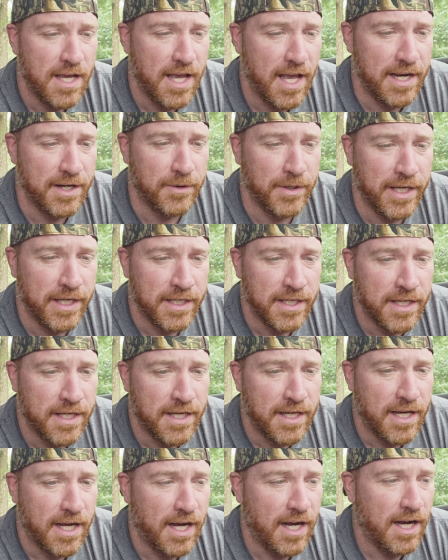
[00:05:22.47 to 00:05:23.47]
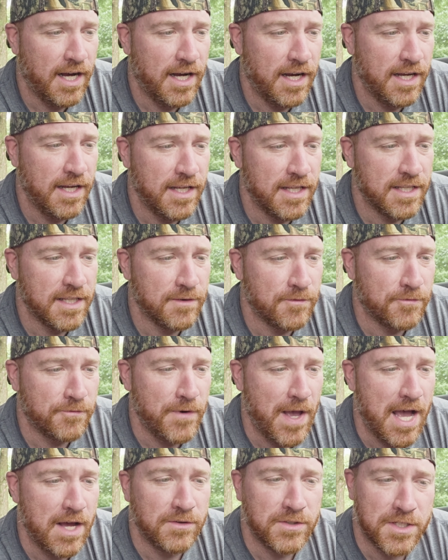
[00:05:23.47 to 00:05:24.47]
Anyway,
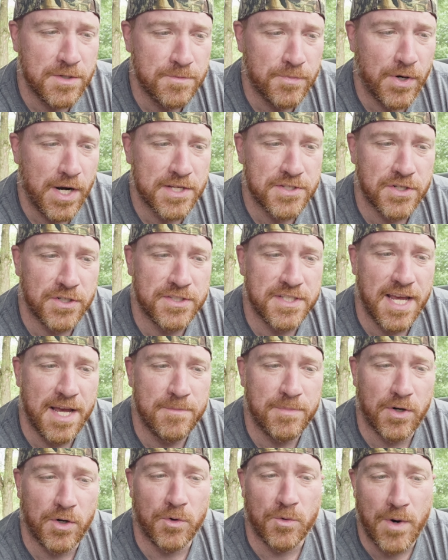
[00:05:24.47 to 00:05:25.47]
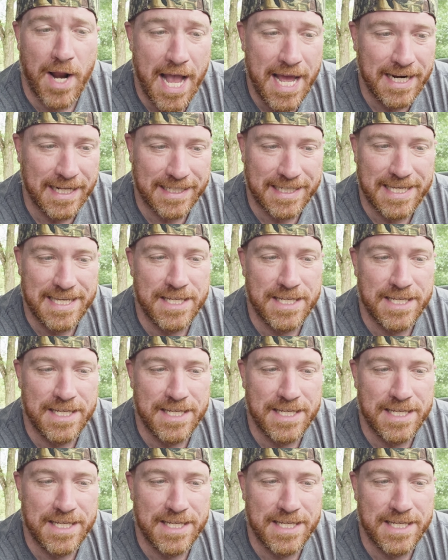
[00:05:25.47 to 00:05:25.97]
found compressor temp erratic,